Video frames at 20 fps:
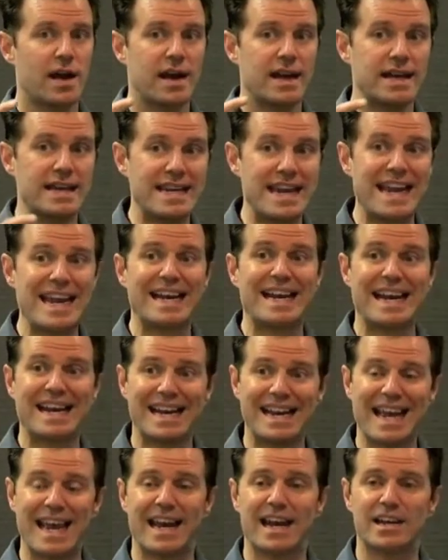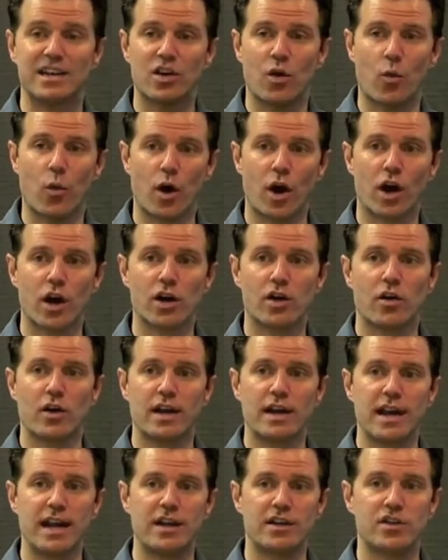needing to get it to work, or you
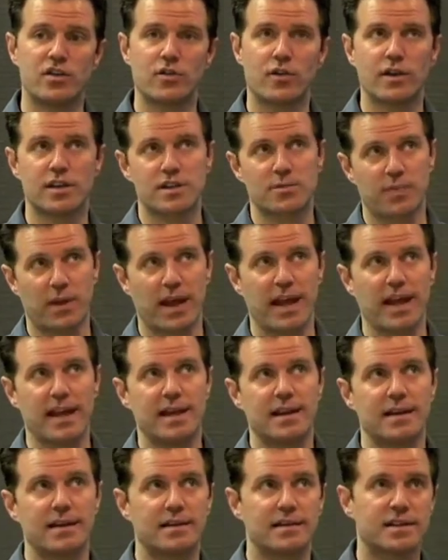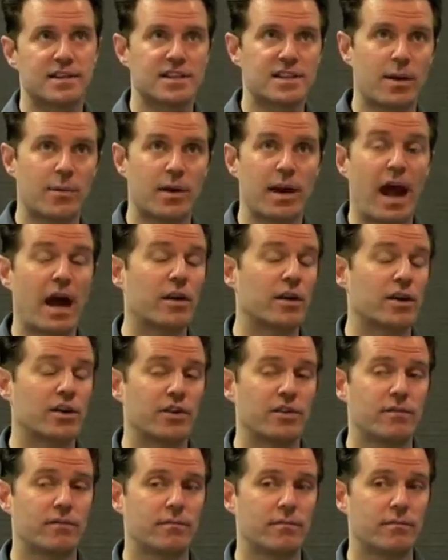need to explain to someone how to
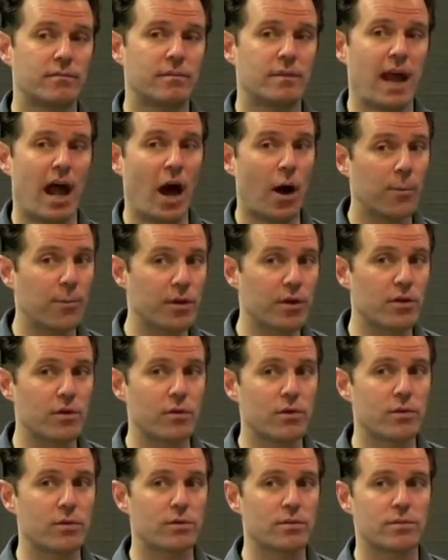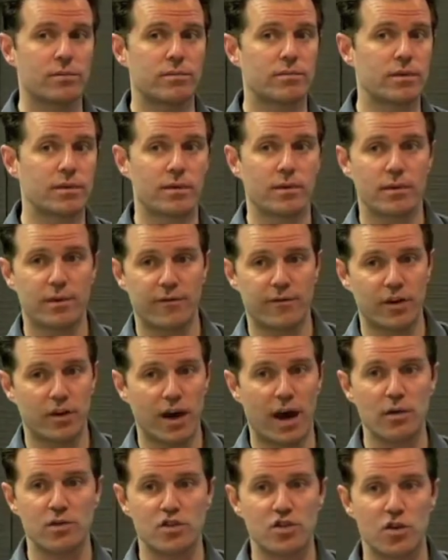help you if you're
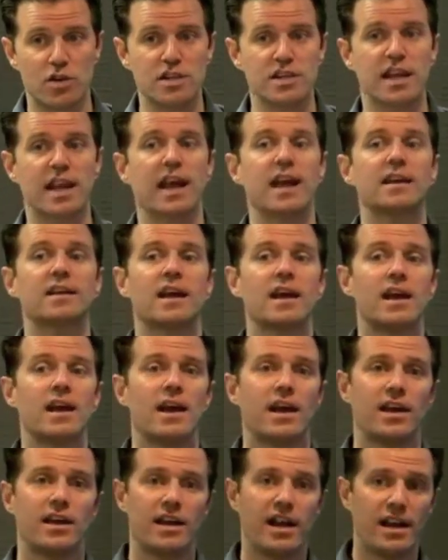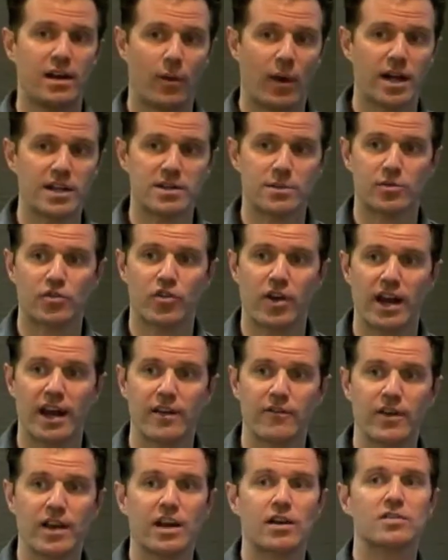outsourcing it, you need to watch some
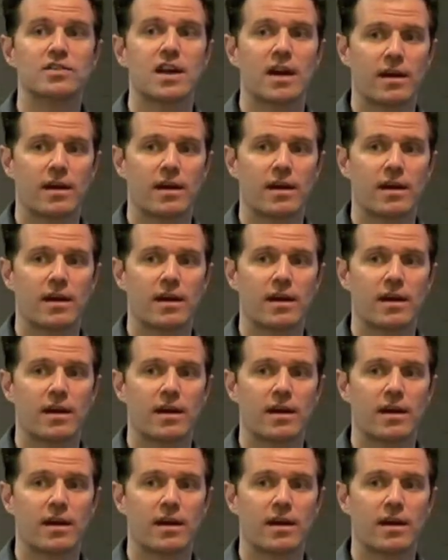training videos.